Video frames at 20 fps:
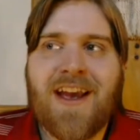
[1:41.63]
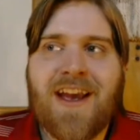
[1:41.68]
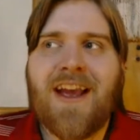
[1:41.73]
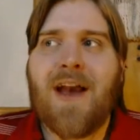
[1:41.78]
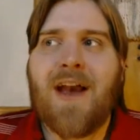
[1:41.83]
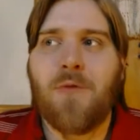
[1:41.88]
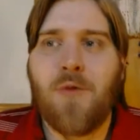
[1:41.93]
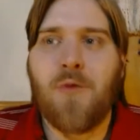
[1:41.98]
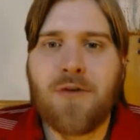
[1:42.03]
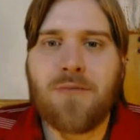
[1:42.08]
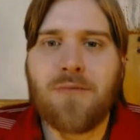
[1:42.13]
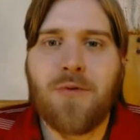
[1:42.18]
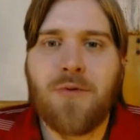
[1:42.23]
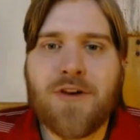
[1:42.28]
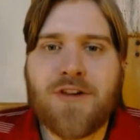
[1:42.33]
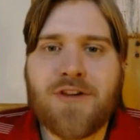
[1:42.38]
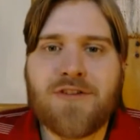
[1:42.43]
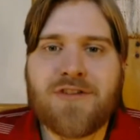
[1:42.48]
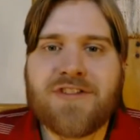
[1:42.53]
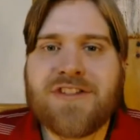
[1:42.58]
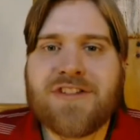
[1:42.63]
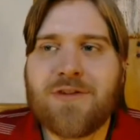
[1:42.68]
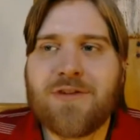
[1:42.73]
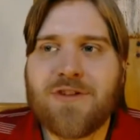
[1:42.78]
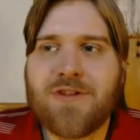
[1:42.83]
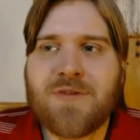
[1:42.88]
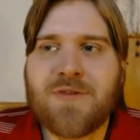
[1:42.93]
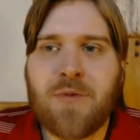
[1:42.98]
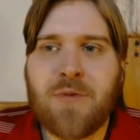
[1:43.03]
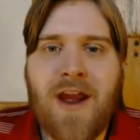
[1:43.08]
At one point, you see
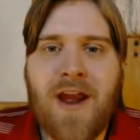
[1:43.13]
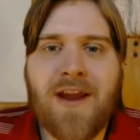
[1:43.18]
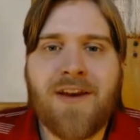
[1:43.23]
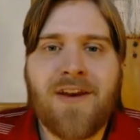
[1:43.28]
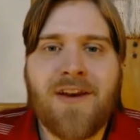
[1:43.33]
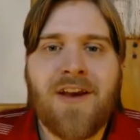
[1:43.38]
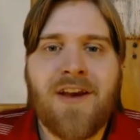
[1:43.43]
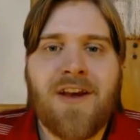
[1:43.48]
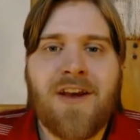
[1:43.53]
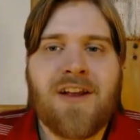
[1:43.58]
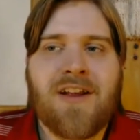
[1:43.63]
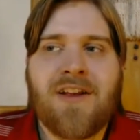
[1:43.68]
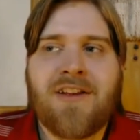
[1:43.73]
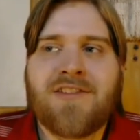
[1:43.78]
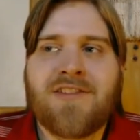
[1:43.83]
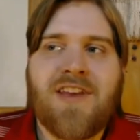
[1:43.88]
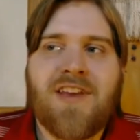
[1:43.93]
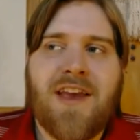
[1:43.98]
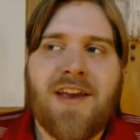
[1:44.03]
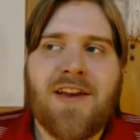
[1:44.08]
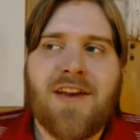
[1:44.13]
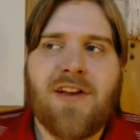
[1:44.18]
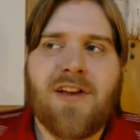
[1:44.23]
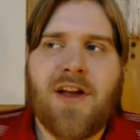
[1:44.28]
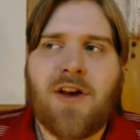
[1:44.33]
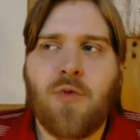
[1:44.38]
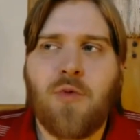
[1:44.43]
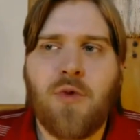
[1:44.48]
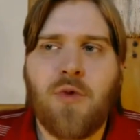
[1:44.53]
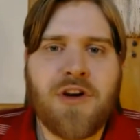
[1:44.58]
Chris Pratt saying,
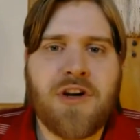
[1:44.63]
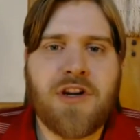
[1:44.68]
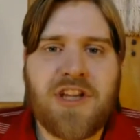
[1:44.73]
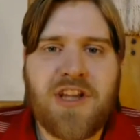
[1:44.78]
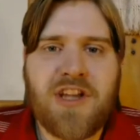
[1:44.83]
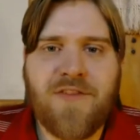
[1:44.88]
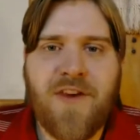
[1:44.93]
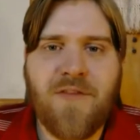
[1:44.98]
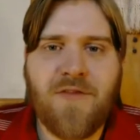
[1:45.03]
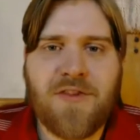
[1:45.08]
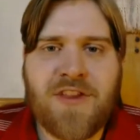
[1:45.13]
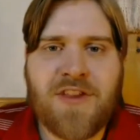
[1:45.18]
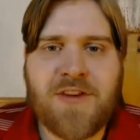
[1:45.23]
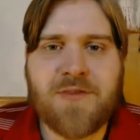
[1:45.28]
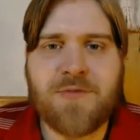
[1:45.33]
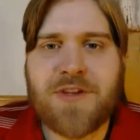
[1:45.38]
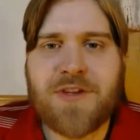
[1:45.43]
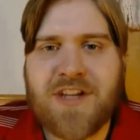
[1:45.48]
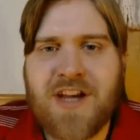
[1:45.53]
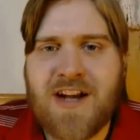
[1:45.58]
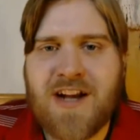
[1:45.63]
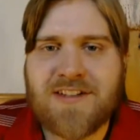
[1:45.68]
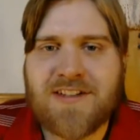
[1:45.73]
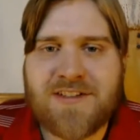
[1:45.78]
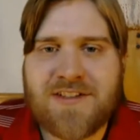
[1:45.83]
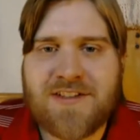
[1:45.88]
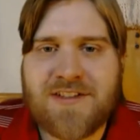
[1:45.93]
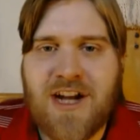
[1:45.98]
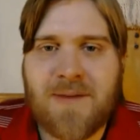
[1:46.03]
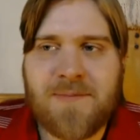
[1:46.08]
like, we're going to give everything we got to
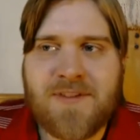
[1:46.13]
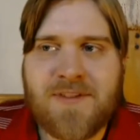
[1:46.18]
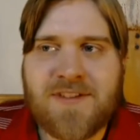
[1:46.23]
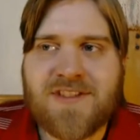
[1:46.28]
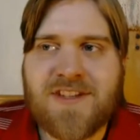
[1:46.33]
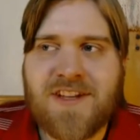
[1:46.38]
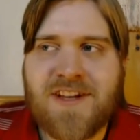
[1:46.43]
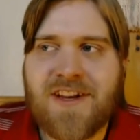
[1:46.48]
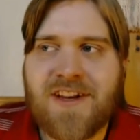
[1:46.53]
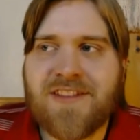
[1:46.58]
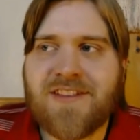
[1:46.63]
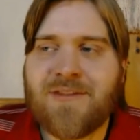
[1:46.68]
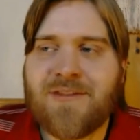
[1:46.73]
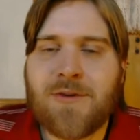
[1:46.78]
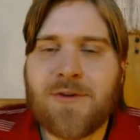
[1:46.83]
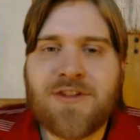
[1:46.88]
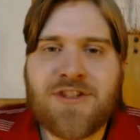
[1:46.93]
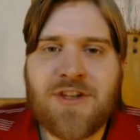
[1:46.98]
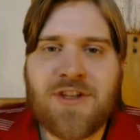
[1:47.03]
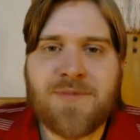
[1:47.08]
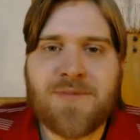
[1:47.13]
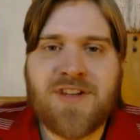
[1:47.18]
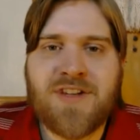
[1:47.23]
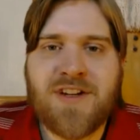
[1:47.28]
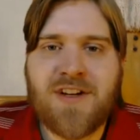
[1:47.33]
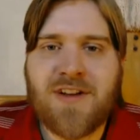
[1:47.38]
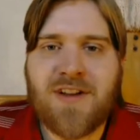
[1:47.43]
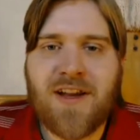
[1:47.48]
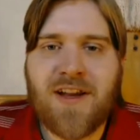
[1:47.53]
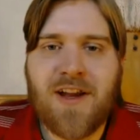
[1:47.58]
stop this thing. And so he jumps on
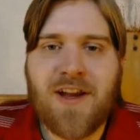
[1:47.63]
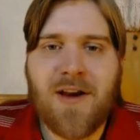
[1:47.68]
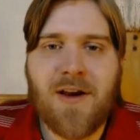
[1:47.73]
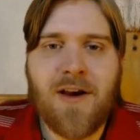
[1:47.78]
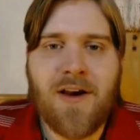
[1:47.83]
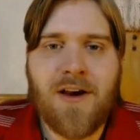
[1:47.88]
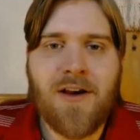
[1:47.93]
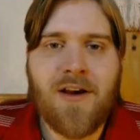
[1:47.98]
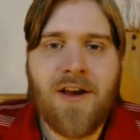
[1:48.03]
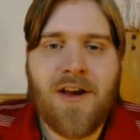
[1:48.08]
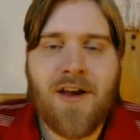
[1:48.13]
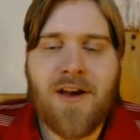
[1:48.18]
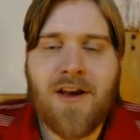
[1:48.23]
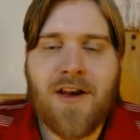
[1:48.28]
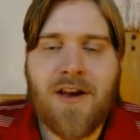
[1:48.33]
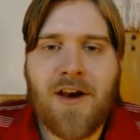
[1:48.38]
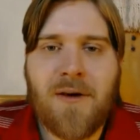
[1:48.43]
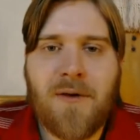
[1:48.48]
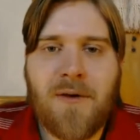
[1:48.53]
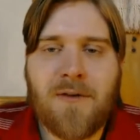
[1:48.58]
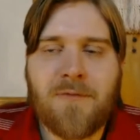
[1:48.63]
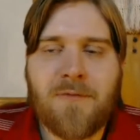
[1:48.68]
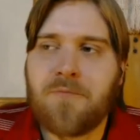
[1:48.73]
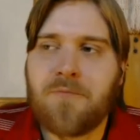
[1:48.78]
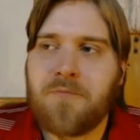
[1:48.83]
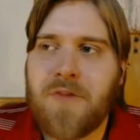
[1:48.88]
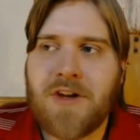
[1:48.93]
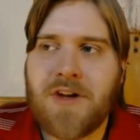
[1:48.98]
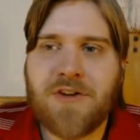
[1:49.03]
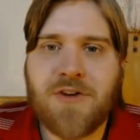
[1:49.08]
a
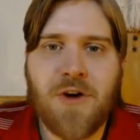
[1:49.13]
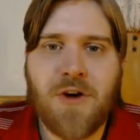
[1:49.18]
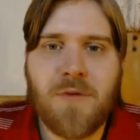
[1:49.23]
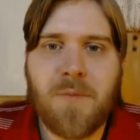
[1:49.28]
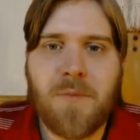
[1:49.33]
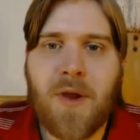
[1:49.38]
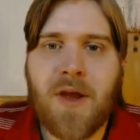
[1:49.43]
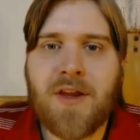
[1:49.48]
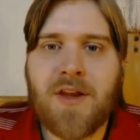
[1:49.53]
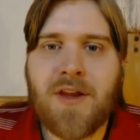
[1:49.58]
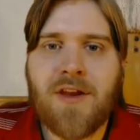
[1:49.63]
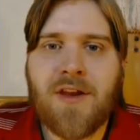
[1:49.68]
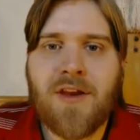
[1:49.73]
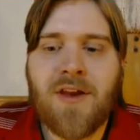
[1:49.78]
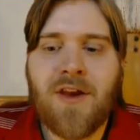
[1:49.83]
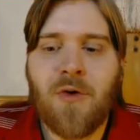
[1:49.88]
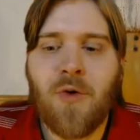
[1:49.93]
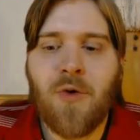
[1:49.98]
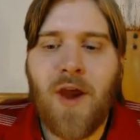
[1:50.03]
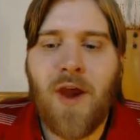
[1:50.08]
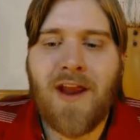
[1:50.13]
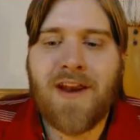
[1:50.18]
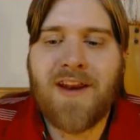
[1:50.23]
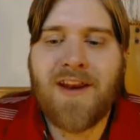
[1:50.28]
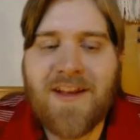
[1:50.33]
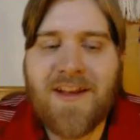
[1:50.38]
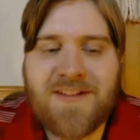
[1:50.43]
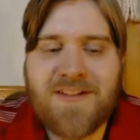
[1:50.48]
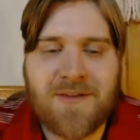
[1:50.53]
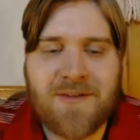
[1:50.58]
dirt bike, and he
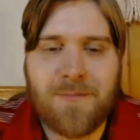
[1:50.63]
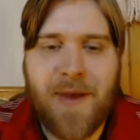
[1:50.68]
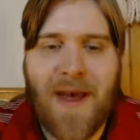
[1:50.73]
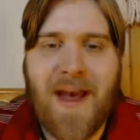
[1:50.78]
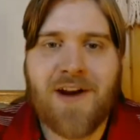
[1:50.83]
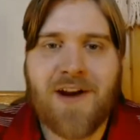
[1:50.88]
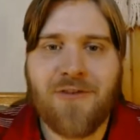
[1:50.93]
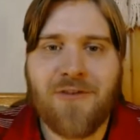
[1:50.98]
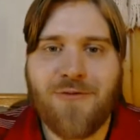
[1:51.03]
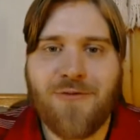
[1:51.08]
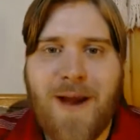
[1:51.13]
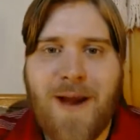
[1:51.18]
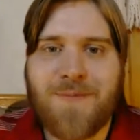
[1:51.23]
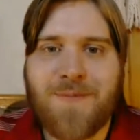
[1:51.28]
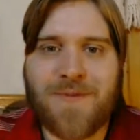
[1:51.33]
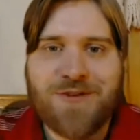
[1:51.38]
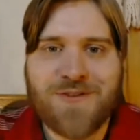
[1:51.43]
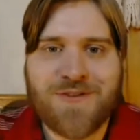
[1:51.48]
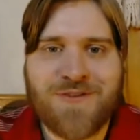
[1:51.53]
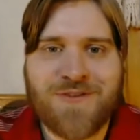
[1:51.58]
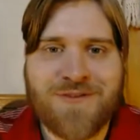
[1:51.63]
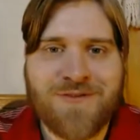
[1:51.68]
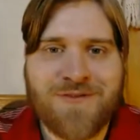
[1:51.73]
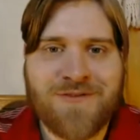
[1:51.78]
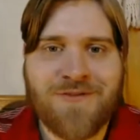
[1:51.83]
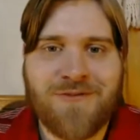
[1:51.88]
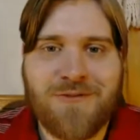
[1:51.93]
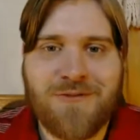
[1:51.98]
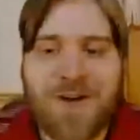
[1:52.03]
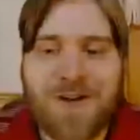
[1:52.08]
has a pack of raptors
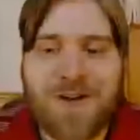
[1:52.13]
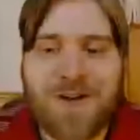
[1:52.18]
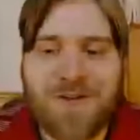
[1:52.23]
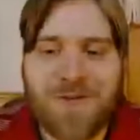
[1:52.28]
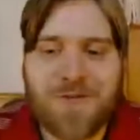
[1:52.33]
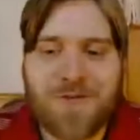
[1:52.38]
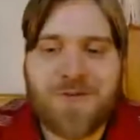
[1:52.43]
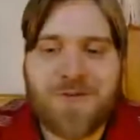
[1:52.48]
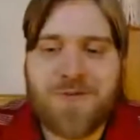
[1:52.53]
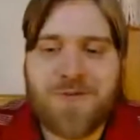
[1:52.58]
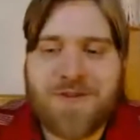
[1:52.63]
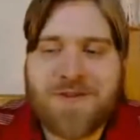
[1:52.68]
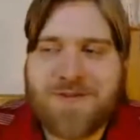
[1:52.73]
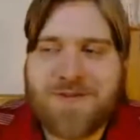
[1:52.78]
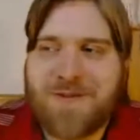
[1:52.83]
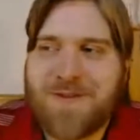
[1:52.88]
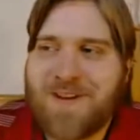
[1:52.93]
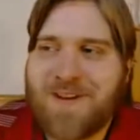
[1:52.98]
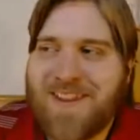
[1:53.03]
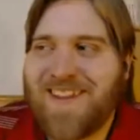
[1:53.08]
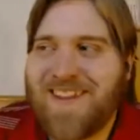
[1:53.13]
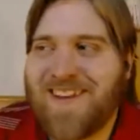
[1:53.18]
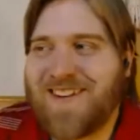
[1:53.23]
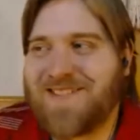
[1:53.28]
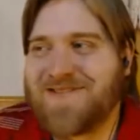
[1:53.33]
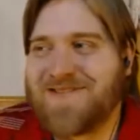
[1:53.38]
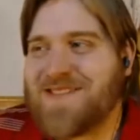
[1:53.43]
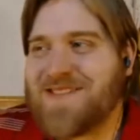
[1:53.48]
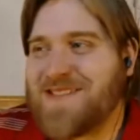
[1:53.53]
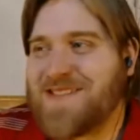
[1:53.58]
running through the woods with
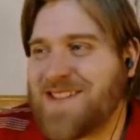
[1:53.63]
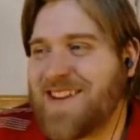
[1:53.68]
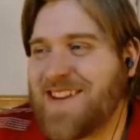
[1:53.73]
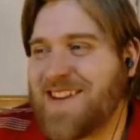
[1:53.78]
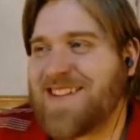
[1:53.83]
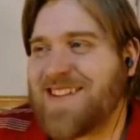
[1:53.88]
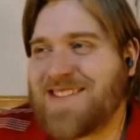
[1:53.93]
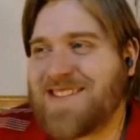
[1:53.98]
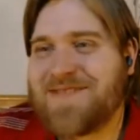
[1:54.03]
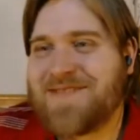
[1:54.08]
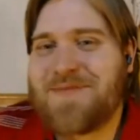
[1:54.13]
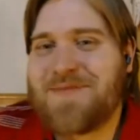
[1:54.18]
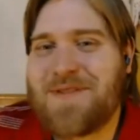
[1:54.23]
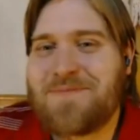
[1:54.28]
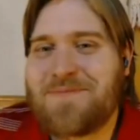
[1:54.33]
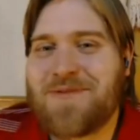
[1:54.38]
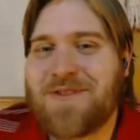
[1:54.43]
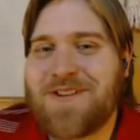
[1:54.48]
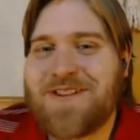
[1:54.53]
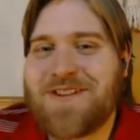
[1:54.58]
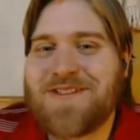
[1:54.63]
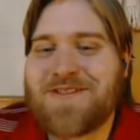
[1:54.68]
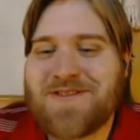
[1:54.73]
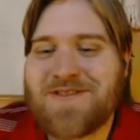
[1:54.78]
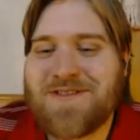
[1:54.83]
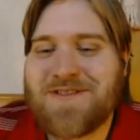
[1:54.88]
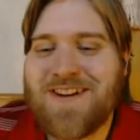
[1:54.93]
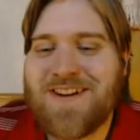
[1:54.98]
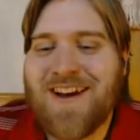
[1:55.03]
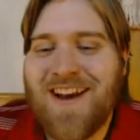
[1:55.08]
him. So that's going to be pretty
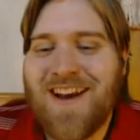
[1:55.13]
interesting.